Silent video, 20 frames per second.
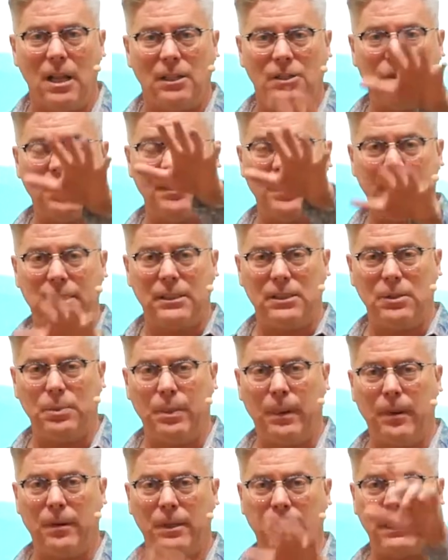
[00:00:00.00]
so that
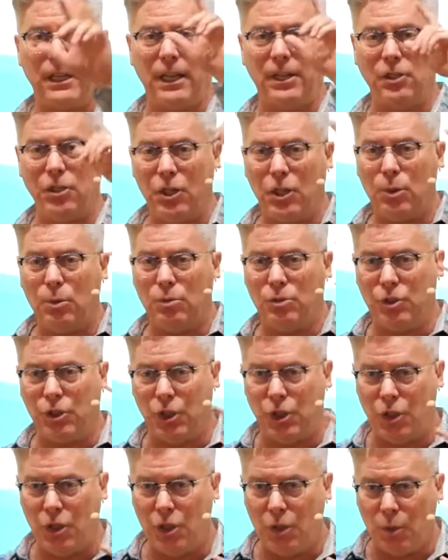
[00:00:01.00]
Spirit can use
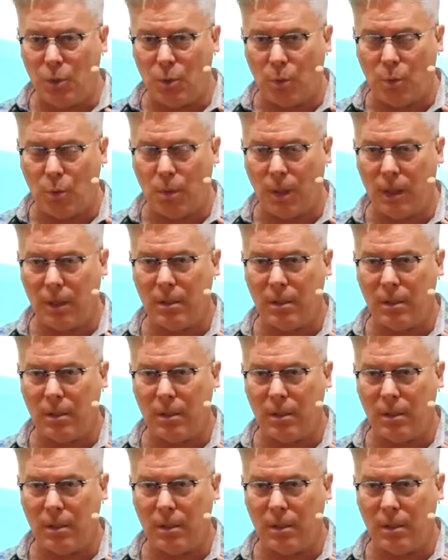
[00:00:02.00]
you